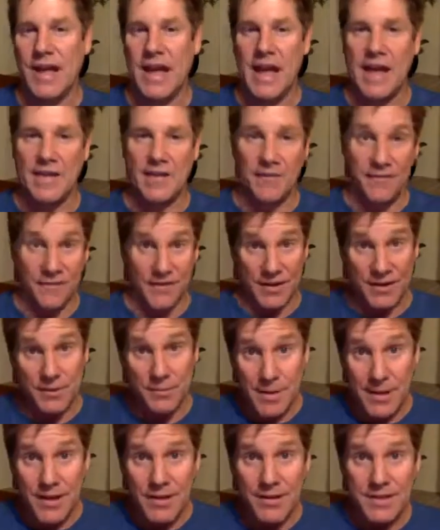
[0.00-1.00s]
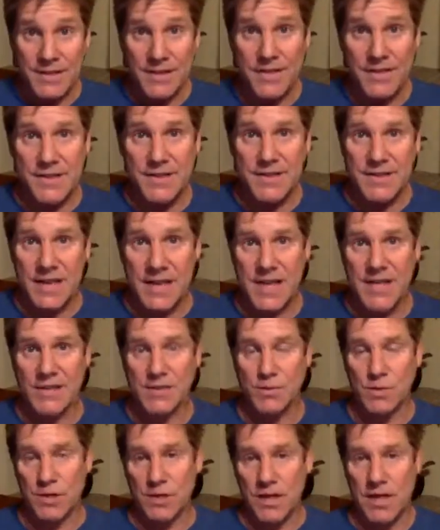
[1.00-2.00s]
And the fundamentals in this
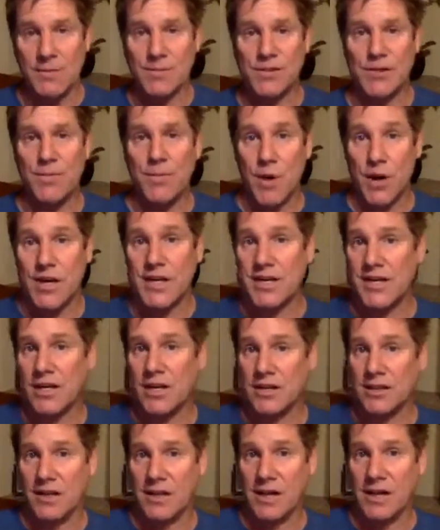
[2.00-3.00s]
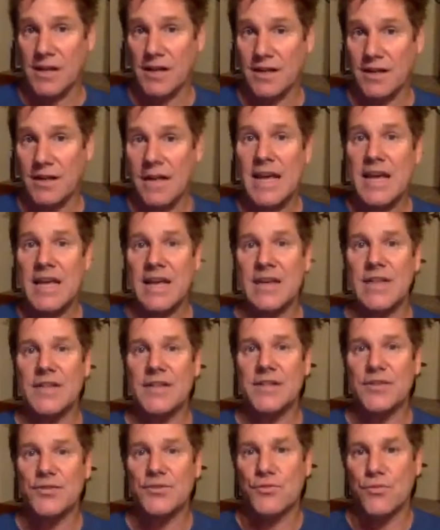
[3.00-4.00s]
case, when it comes to marketing online,
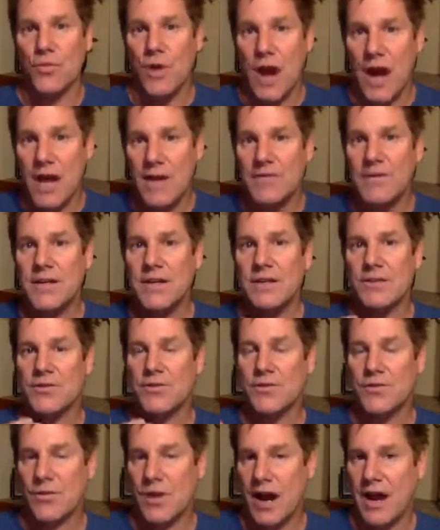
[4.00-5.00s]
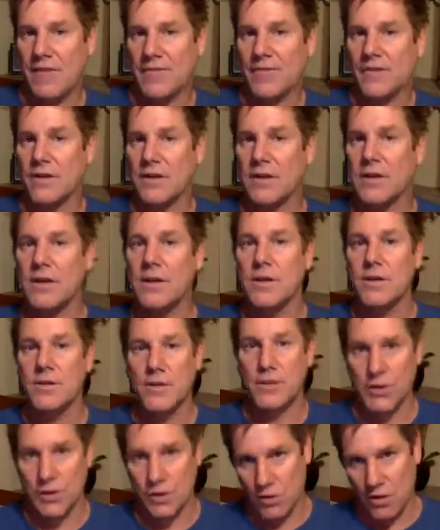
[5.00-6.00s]
is driving traffic
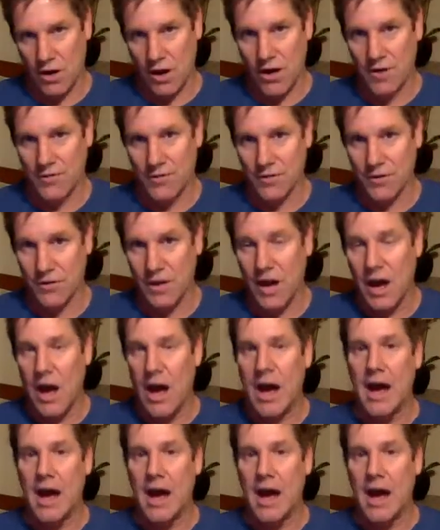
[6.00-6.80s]
to your offer.